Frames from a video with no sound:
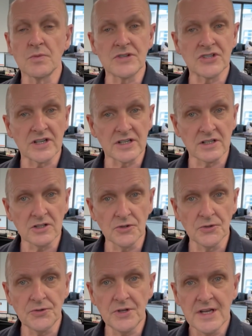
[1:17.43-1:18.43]
which
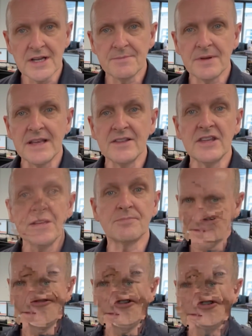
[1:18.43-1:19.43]
include being the
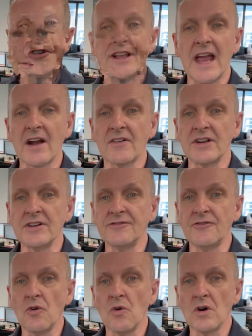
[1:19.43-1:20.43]
preferred carrier
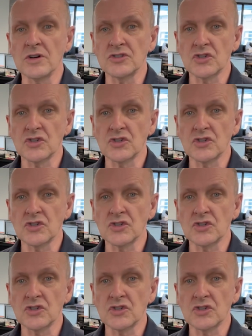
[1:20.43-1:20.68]
for